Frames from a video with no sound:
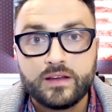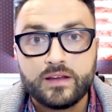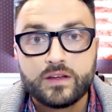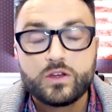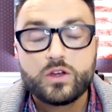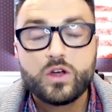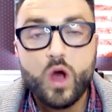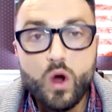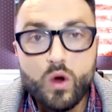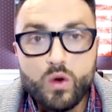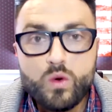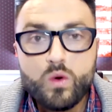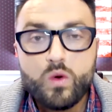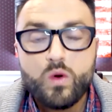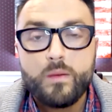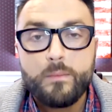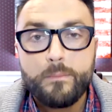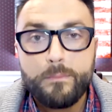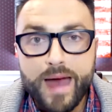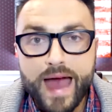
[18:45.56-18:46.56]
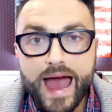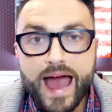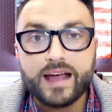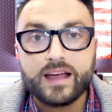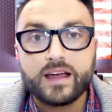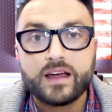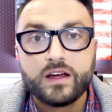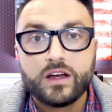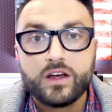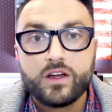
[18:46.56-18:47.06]
Go
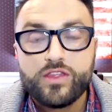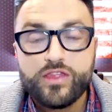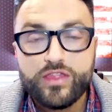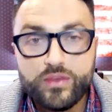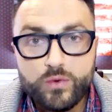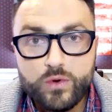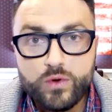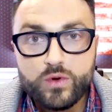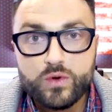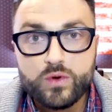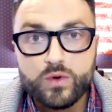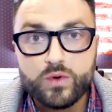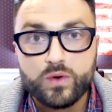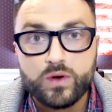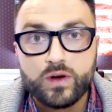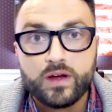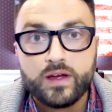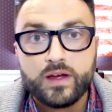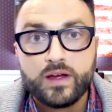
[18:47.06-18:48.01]
back through